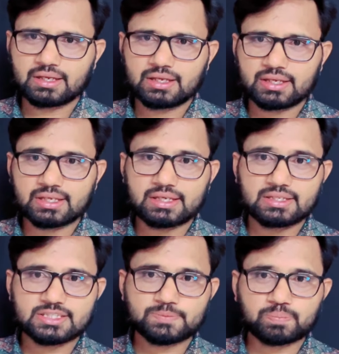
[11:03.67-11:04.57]
He
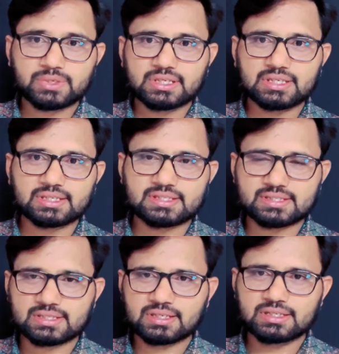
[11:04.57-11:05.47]

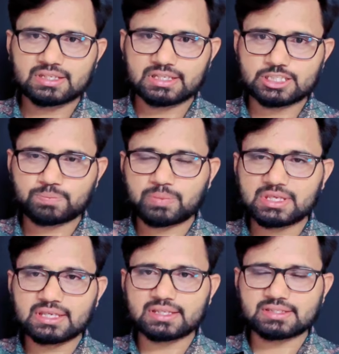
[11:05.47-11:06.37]
speaks
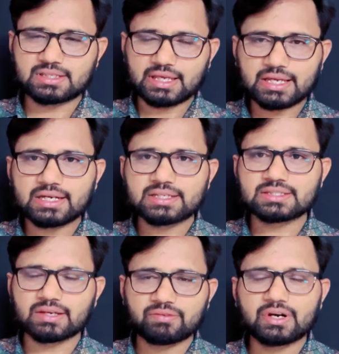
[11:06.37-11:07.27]
English
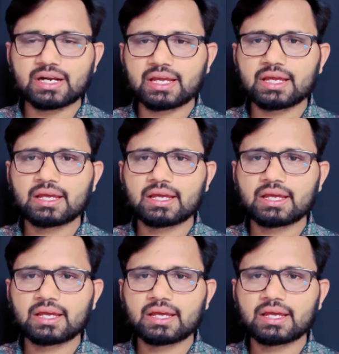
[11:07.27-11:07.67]
every day.